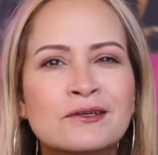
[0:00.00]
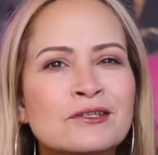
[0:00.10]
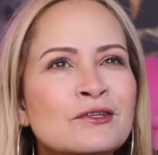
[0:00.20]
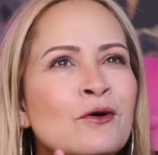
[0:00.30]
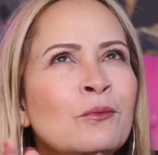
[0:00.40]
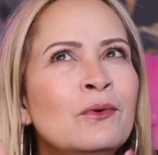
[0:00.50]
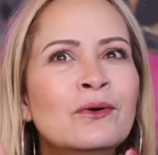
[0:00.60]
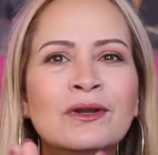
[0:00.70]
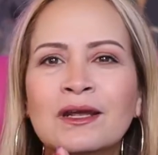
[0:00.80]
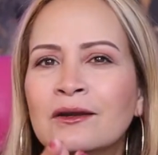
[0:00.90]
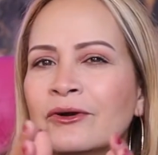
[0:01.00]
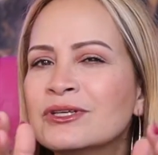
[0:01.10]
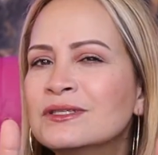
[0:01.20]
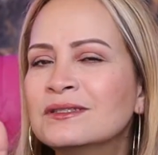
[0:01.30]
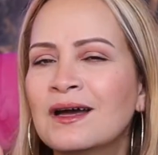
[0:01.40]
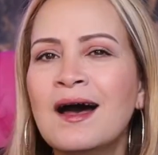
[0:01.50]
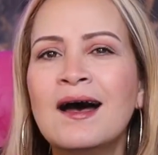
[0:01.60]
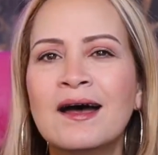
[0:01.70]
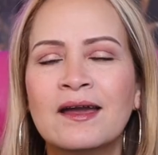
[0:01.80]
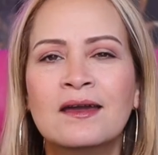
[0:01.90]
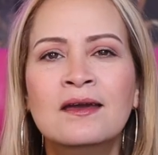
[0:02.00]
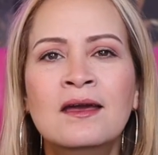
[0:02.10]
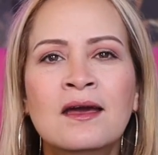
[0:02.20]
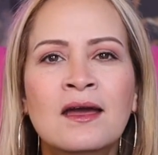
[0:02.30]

There's no moon in our sky.